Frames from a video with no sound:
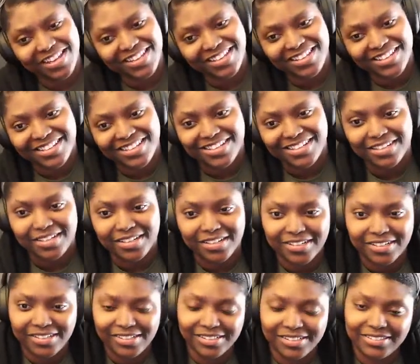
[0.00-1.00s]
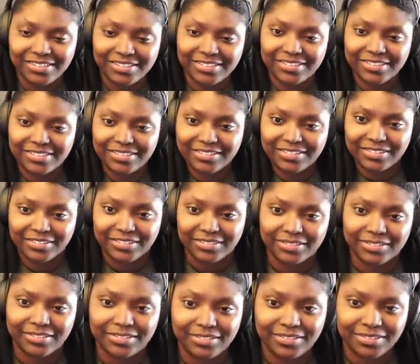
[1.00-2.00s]
only ketchup and cheese.
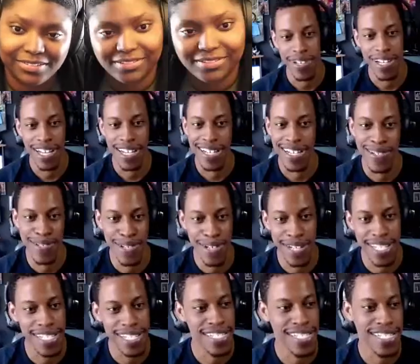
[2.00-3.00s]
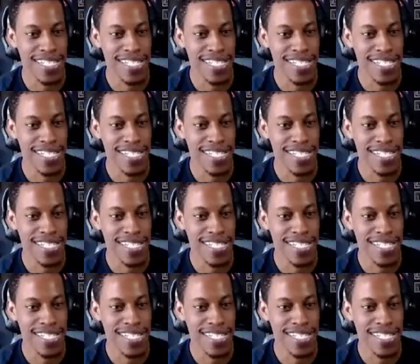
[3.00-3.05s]
I don't put nothing else on it.